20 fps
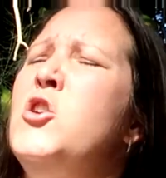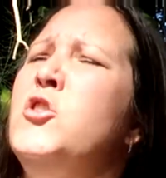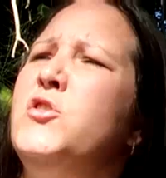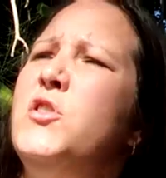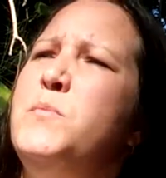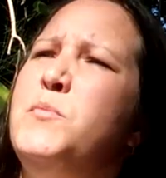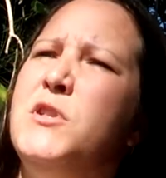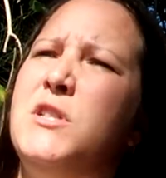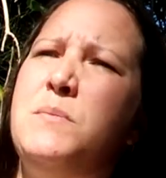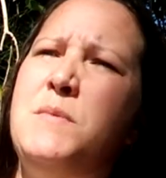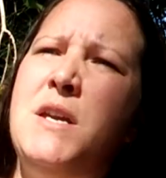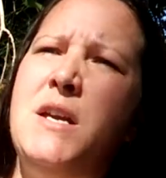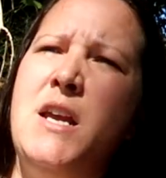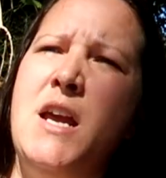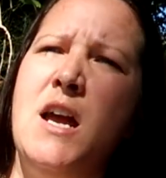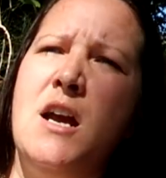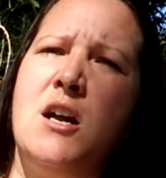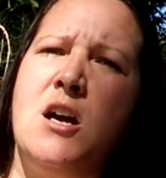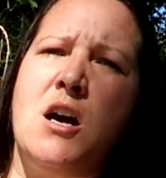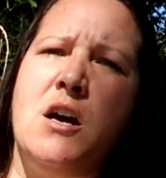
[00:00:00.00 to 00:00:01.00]
So he puts me in
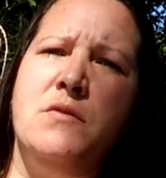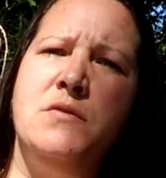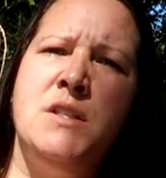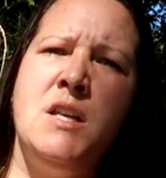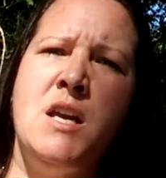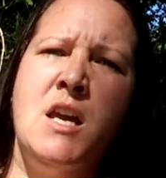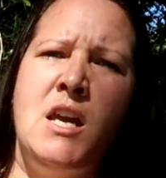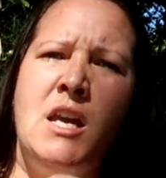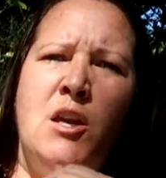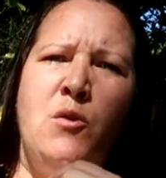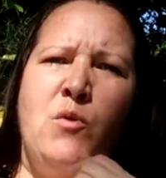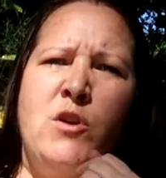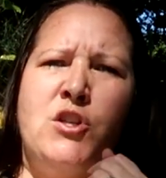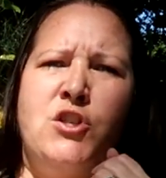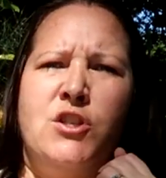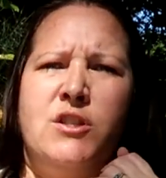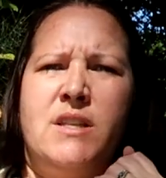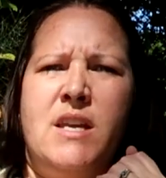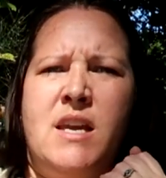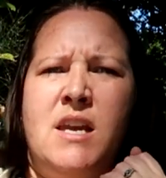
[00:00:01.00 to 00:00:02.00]
handcuffs. He
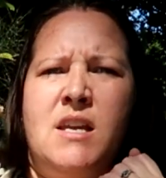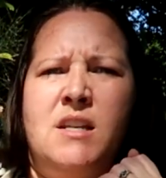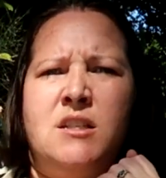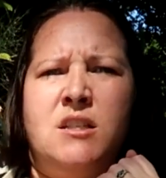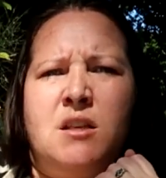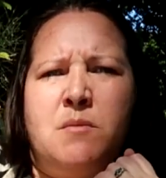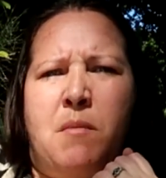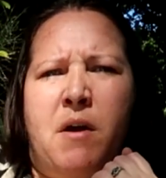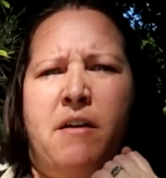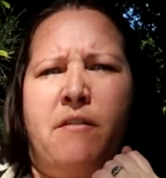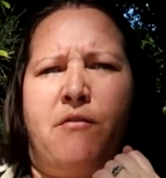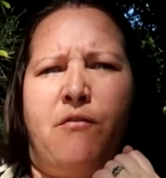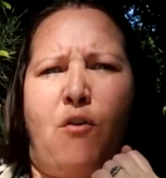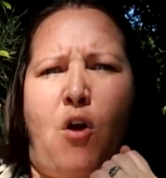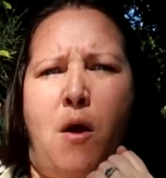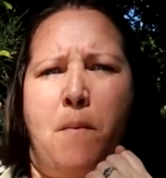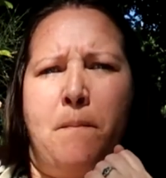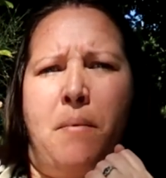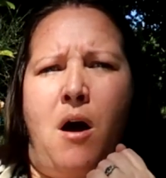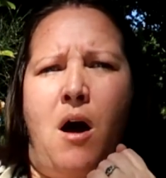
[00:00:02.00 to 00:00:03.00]
reaches into my
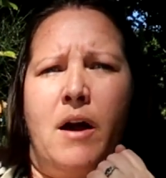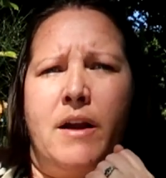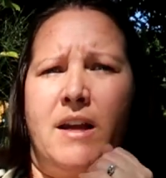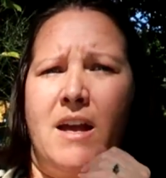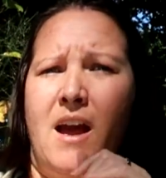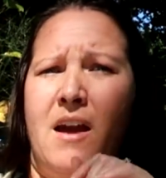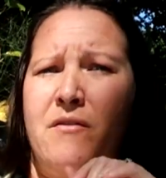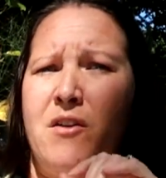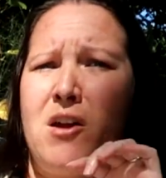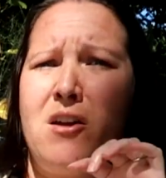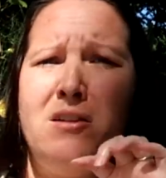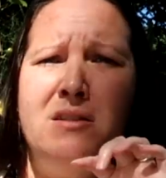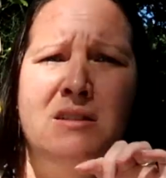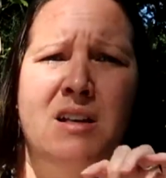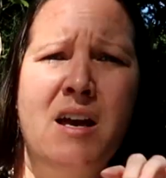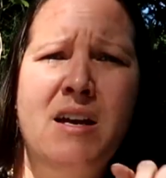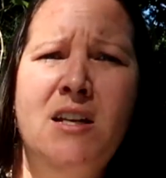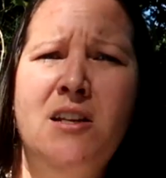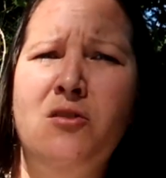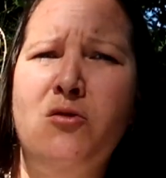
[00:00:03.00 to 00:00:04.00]
front pocket. I've got on
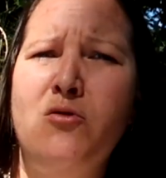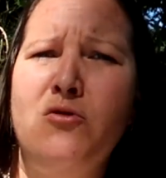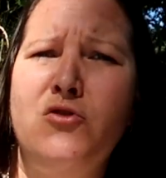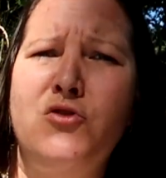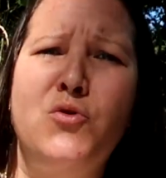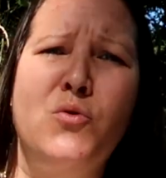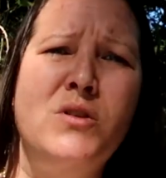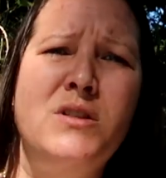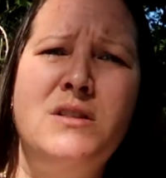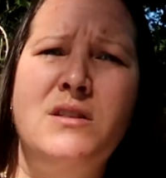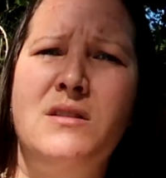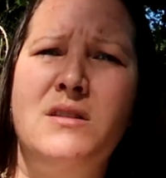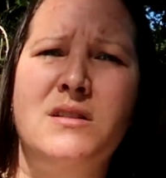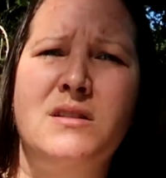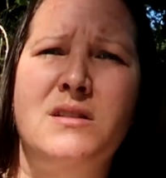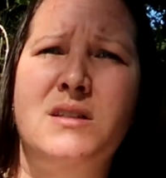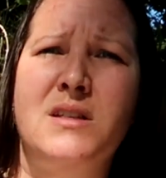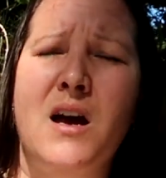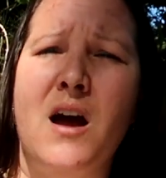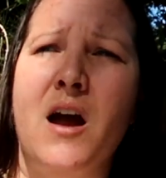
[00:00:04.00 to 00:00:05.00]
tiny little shorts at
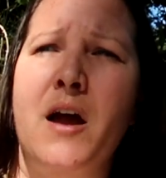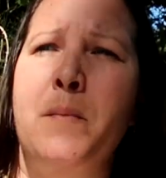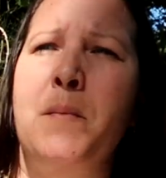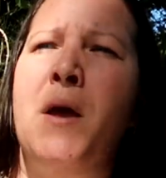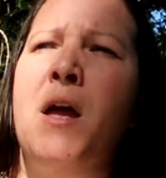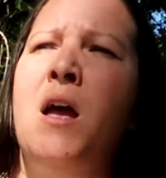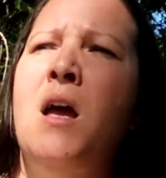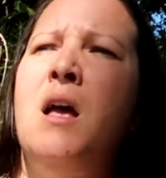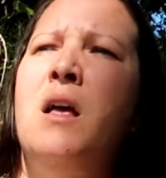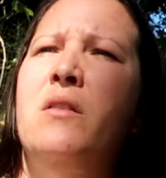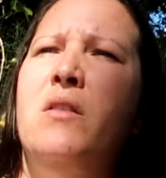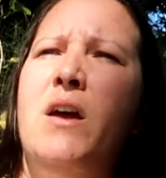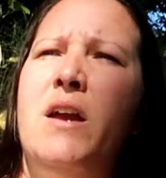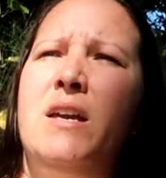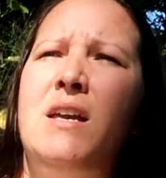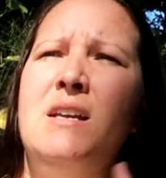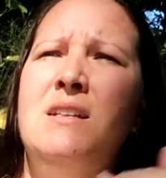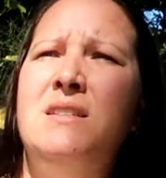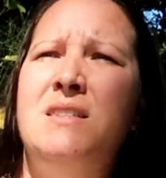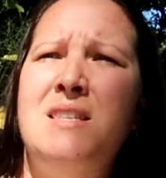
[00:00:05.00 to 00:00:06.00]
this time.
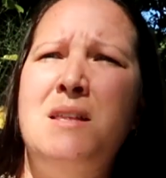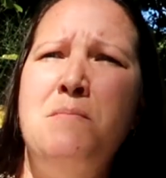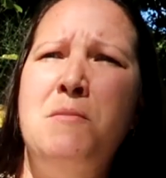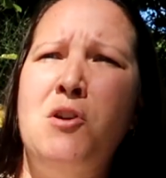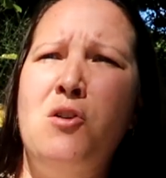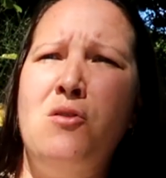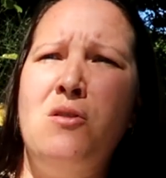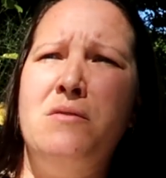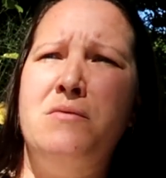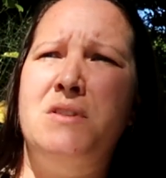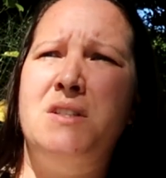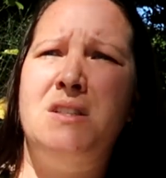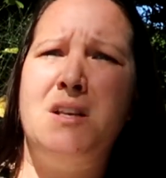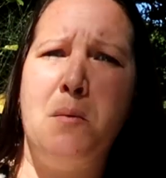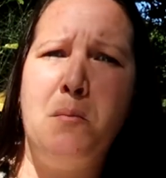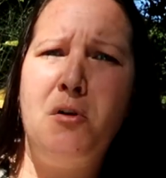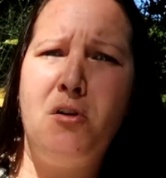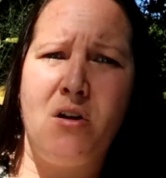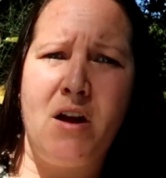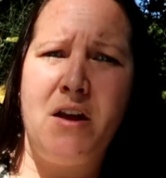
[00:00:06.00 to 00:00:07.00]
Like, it's the middle of
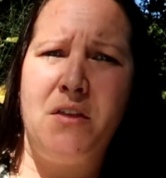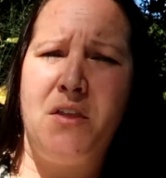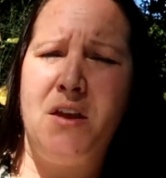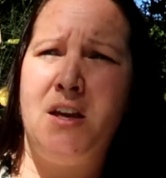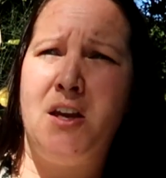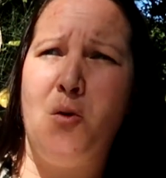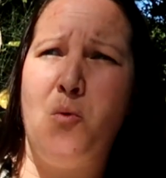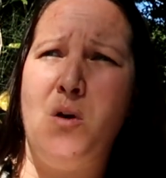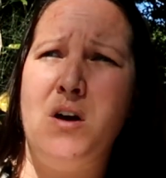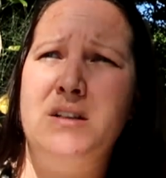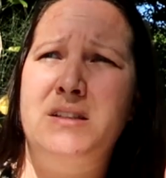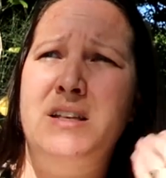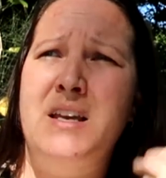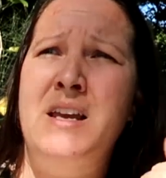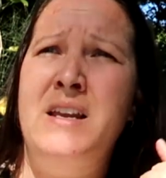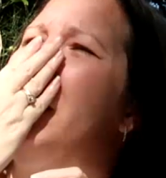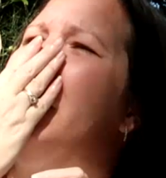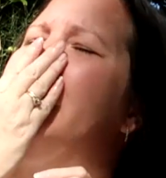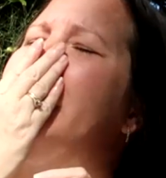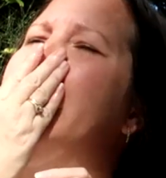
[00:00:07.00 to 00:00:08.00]
summer, I think it was.
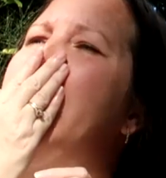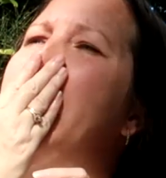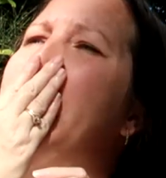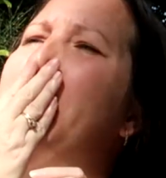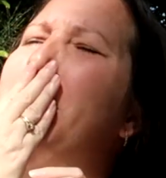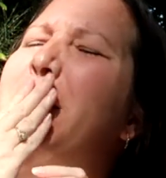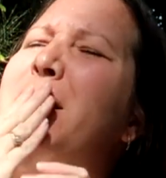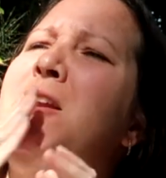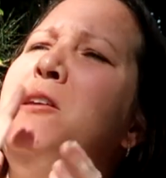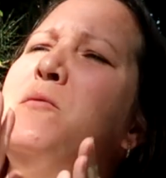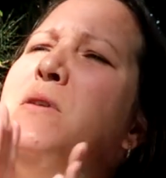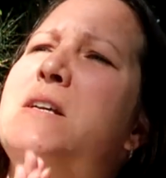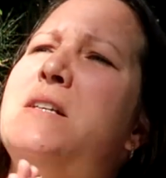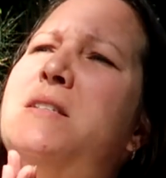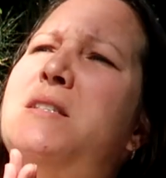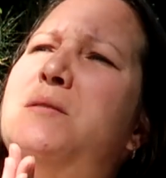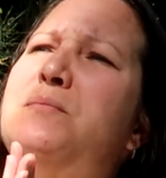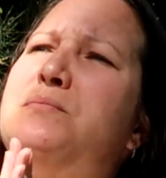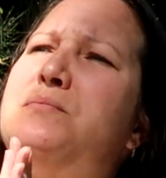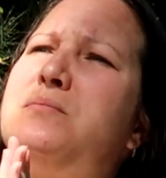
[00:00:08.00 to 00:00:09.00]
So
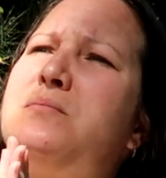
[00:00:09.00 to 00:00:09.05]
anyways,